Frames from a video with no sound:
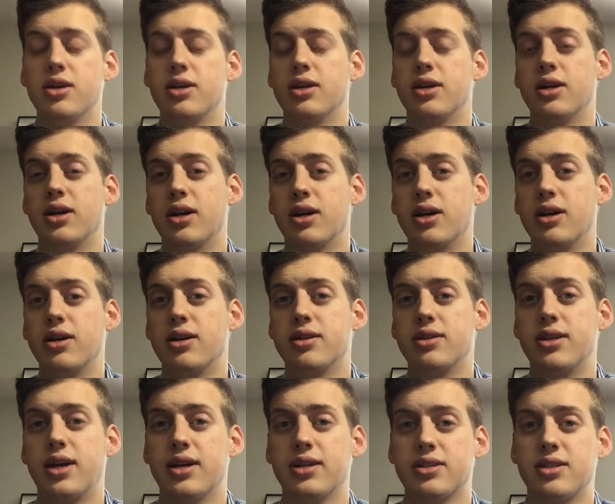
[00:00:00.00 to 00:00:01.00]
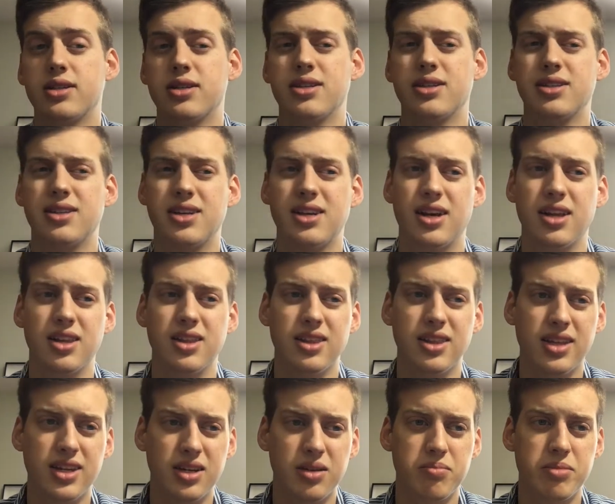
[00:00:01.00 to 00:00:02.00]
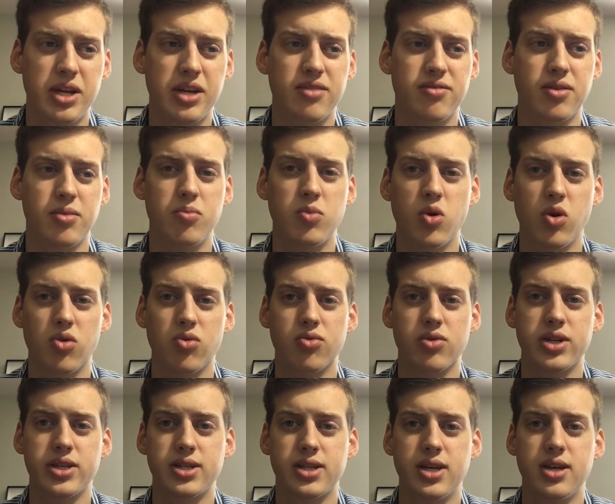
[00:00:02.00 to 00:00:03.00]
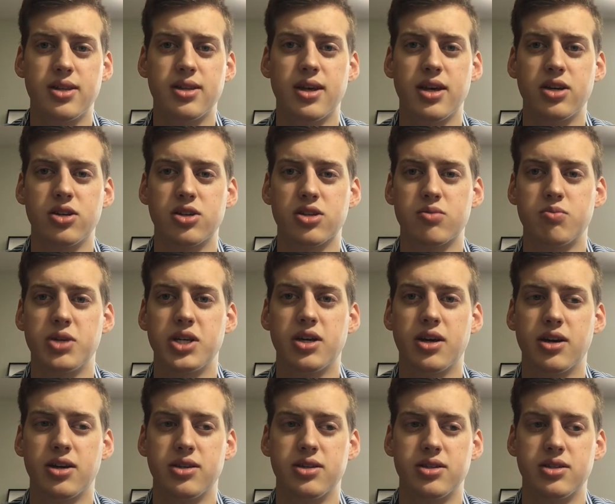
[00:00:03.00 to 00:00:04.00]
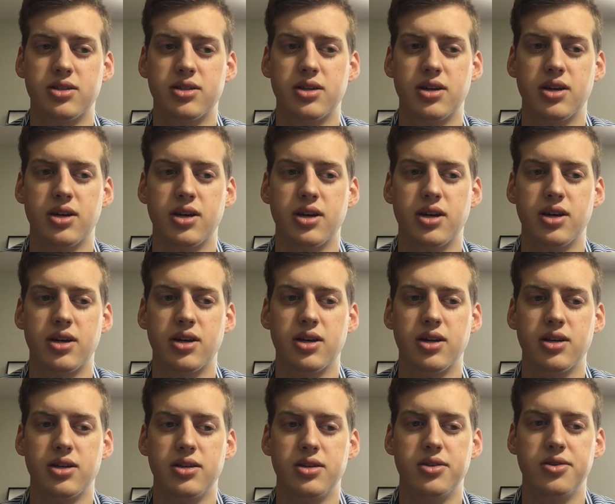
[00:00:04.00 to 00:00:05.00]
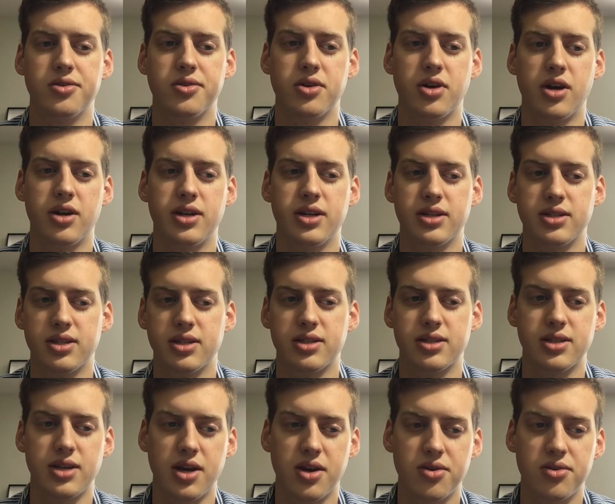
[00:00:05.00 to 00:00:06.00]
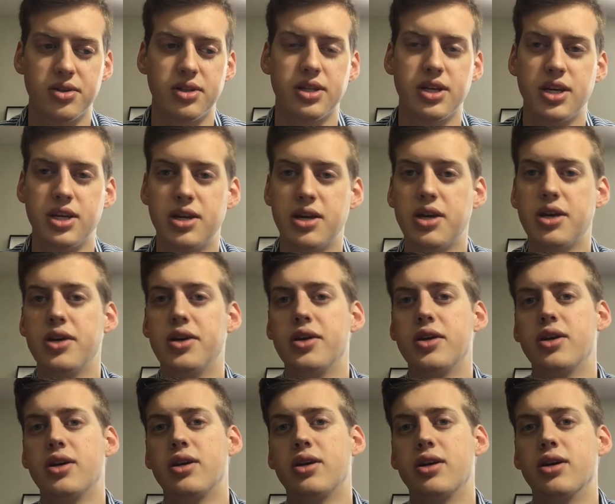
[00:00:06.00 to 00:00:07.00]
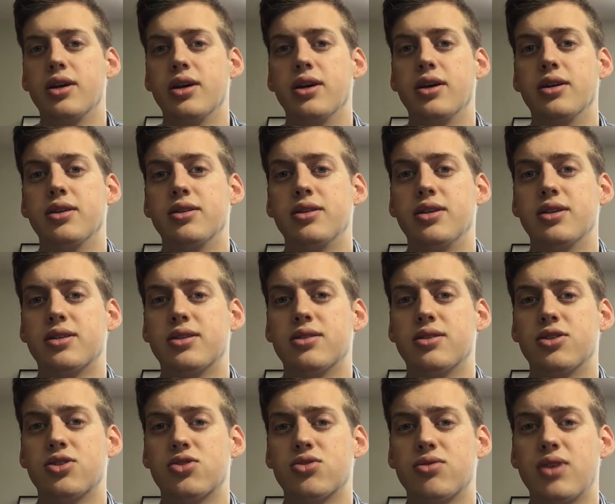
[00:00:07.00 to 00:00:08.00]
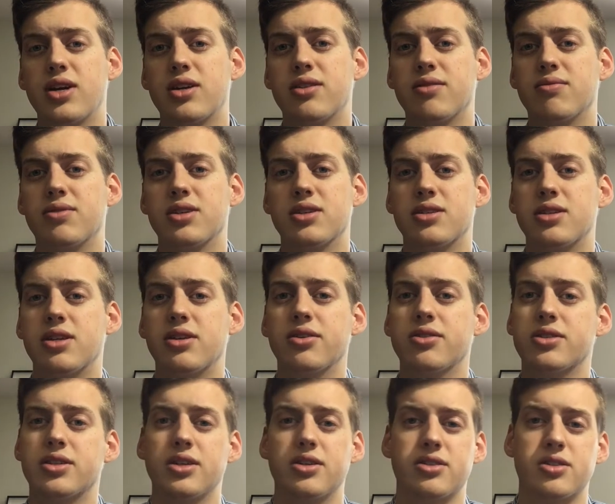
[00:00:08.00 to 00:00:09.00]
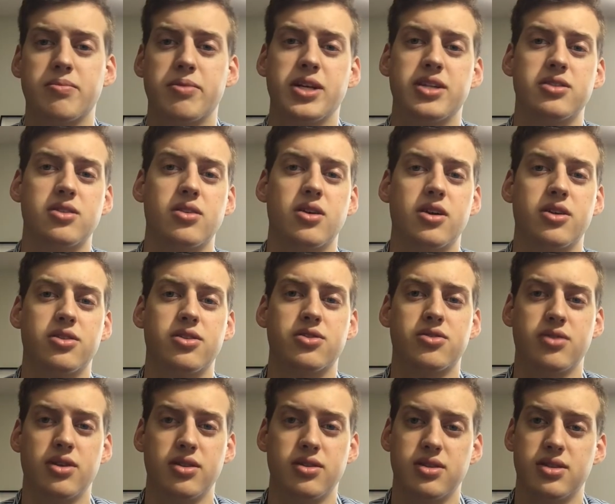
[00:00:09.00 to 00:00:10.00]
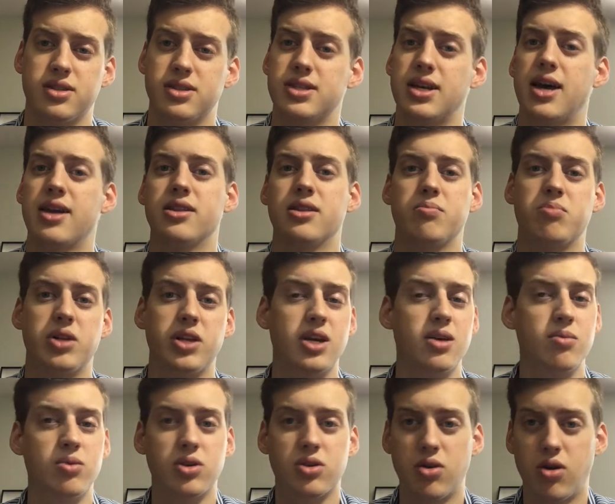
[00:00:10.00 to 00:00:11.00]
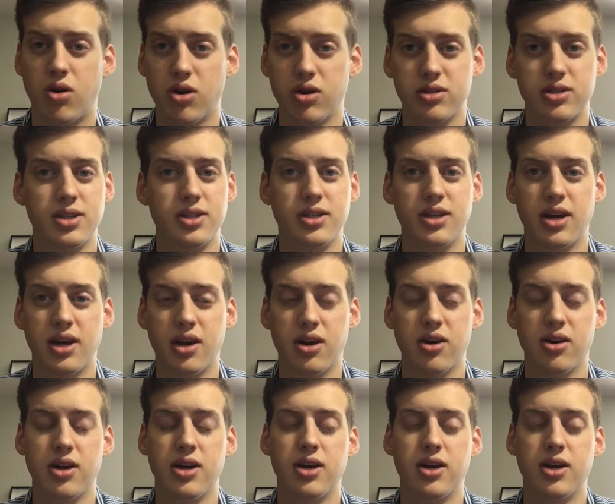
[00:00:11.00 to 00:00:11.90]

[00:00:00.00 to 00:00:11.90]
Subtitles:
That's a little bit of a more risky thing, just because you're not necessarily the strength of the single sales depends a lot on the strength of the set, the playable cards in there.